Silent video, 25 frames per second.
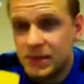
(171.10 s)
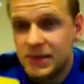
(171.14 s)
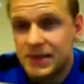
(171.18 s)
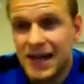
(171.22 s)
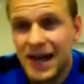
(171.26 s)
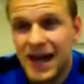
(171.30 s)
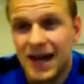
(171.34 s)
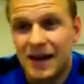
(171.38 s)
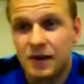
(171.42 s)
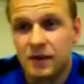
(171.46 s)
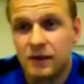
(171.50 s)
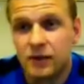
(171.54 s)
a
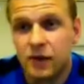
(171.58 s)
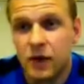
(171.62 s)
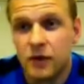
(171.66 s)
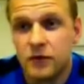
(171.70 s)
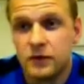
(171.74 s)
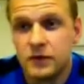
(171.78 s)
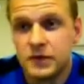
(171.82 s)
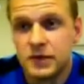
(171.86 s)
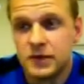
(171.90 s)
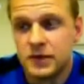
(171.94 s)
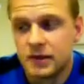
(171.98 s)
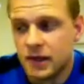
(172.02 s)
tang of
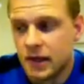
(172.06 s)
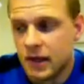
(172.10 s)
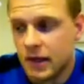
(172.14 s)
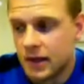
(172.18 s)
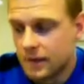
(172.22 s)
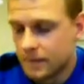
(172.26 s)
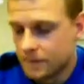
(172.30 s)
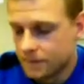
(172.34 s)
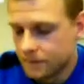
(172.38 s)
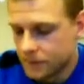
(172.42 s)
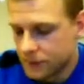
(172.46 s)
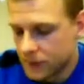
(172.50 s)
oats in
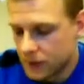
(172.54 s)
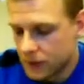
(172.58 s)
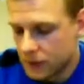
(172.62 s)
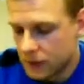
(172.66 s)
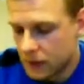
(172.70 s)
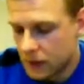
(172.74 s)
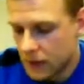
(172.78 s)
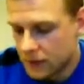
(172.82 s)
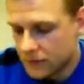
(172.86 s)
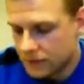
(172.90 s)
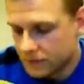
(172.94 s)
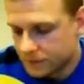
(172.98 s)
there.
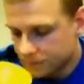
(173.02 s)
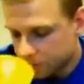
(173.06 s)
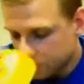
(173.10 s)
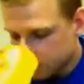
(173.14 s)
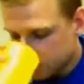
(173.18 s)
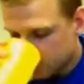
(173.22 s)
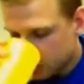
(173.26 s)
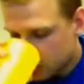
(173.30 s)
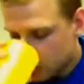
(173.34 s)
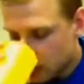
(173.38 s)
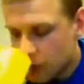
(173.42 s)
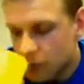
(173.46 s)
Okay,
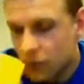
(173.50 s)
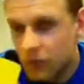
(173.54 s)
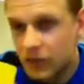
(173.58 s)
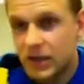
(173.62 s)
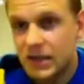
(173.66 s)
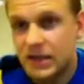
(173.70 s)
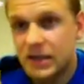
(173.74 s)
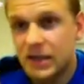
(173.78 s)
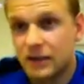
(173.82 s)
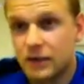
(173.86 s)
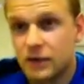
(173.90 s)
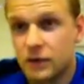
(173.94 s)
but
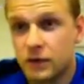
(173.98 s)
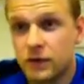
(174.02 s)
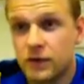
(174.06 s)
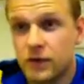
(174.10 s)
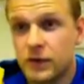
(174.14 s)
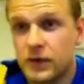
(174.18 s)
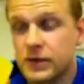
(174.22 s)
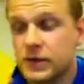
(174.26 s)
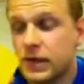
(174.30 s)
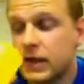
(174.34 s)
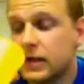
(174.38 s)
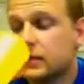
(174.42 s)
let's have a look
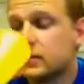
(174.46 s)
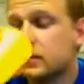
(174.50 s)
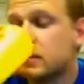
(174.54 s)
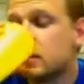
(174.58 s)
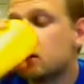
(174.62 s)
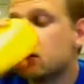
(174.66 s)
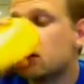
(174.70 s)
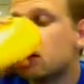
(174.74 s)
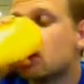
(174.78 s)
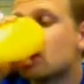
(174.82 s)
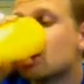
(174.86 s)
for the taste.